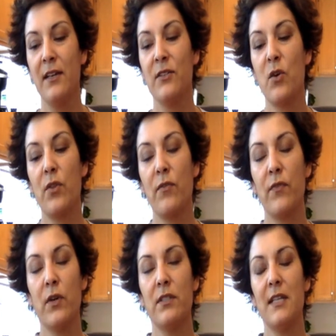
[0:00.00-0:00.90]
So the
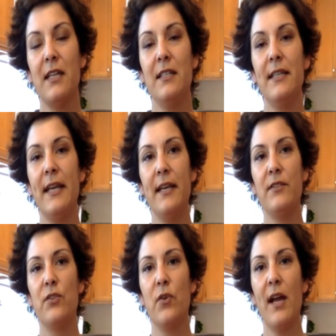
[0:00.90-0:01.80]
first 10
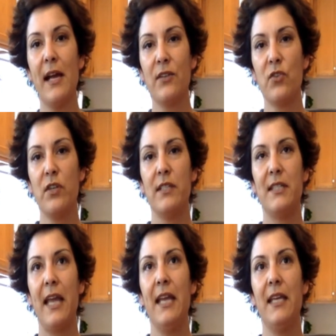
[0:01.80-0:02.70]
days, you're actually
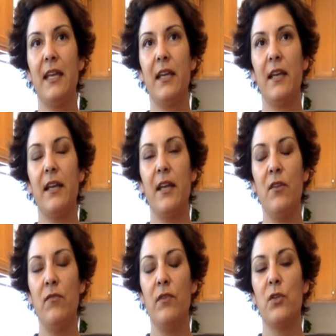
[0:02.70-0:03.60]
taking
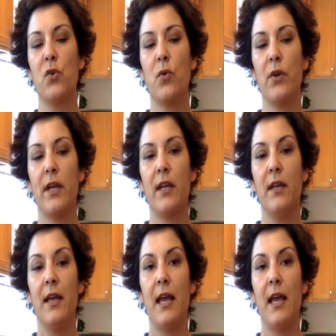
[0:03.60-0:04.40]
inventory.